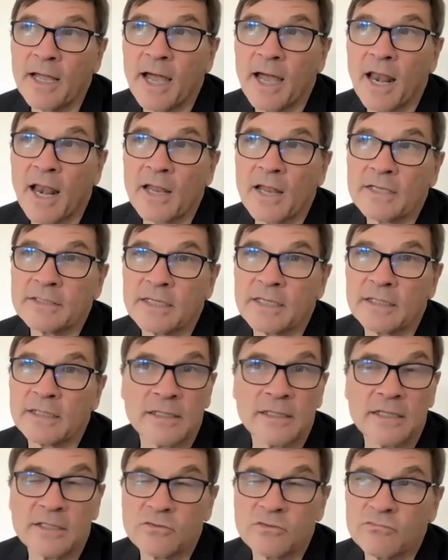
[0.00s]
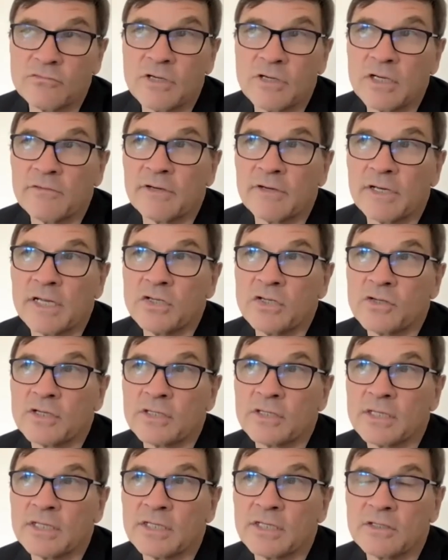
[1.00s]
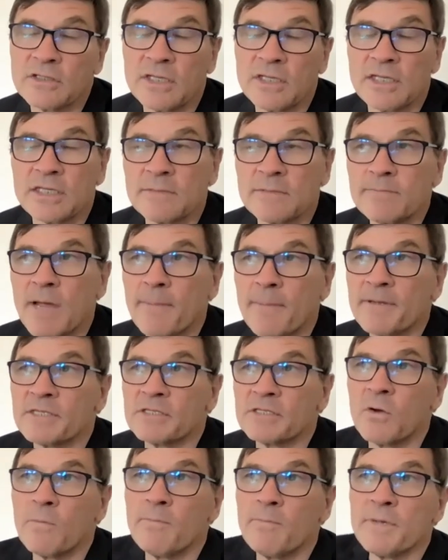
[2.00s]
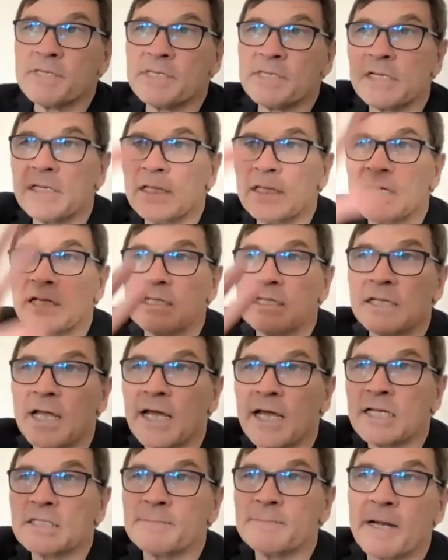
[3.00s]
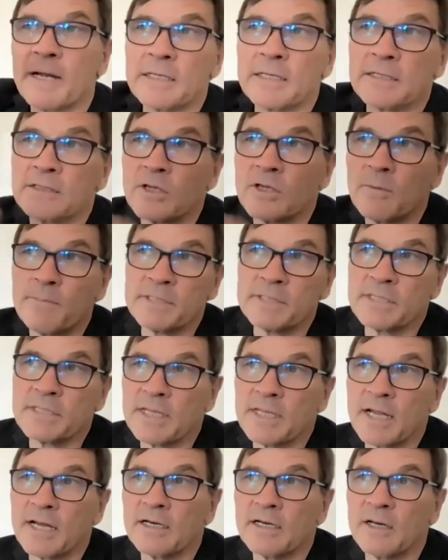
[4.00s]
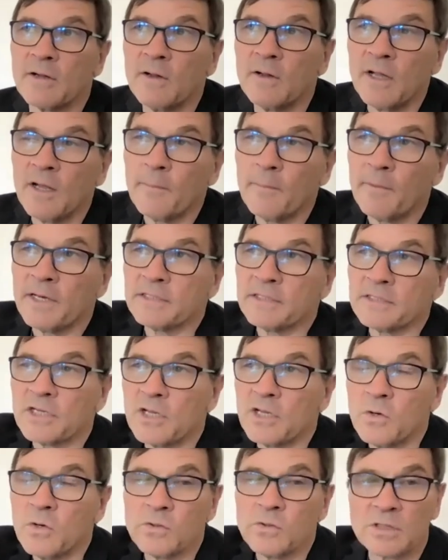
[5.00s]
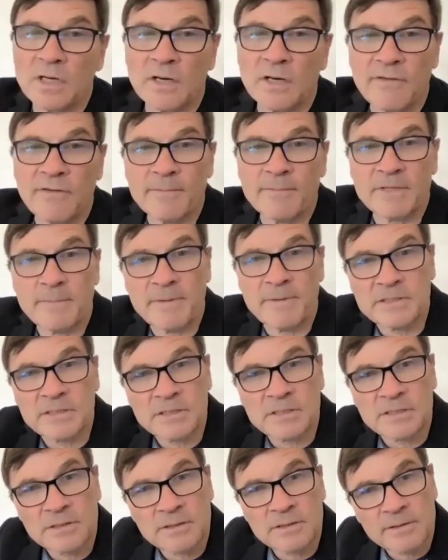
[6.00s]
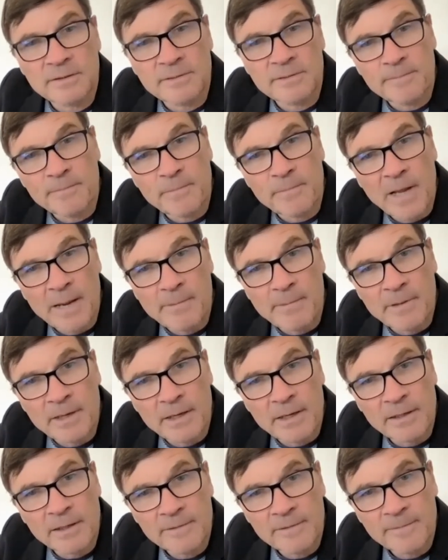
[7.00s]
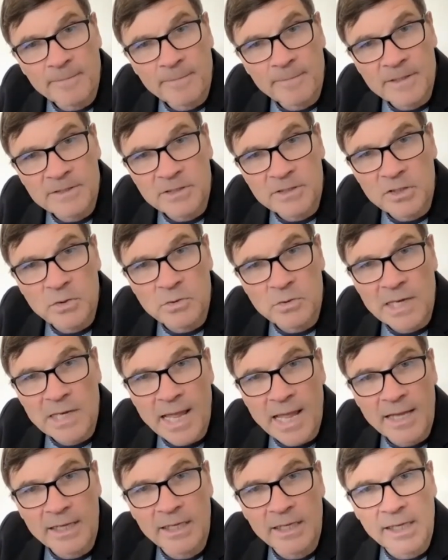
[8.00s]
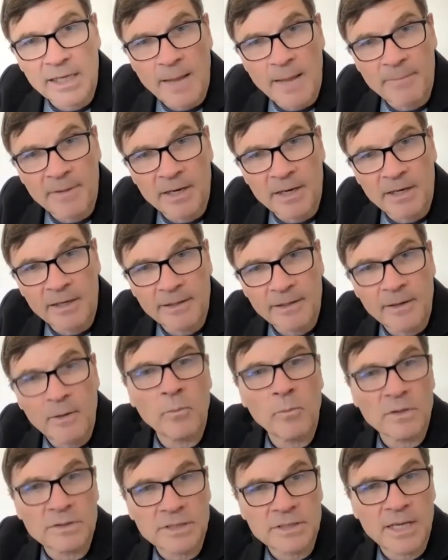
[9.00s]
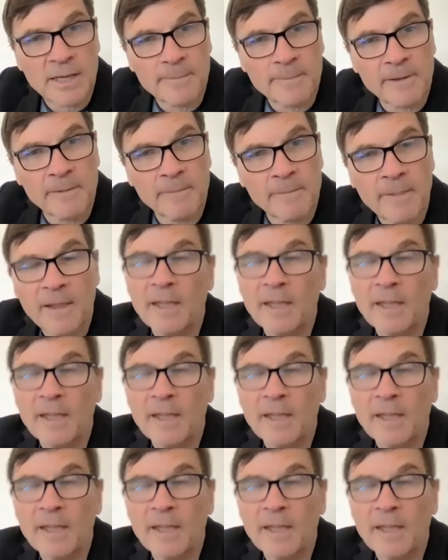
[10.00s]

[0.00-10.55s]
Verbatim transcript: and I said, it's really, really interesting. It's, this map is so busy in that, that aspect and so busy there, you know, but there's a huge kind of empty piece of paper there. There's a huge lack and gap there. You know, what's that about?